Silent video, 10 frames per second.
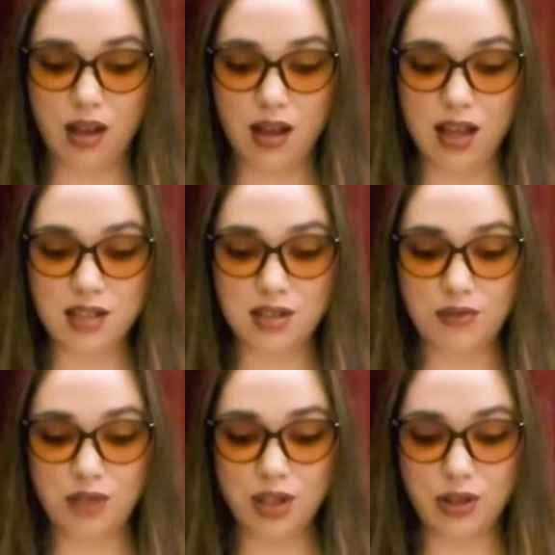as the
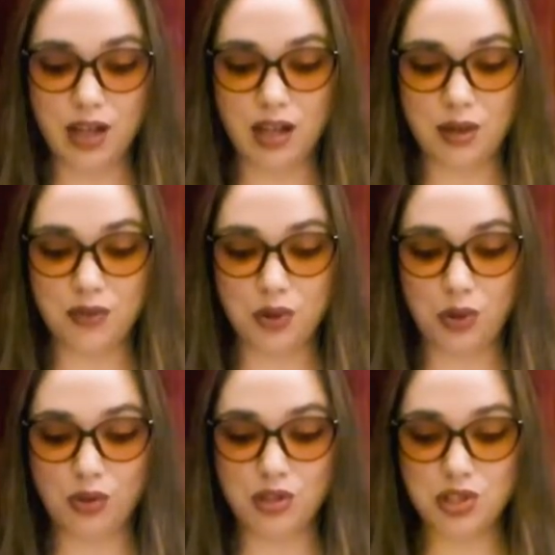figurehead of an
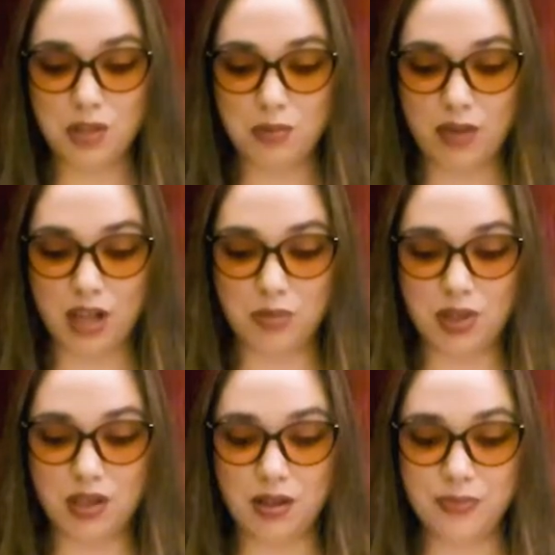old ship might
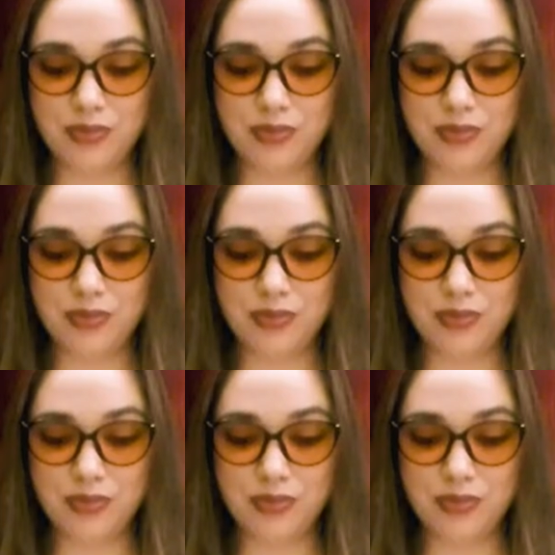be,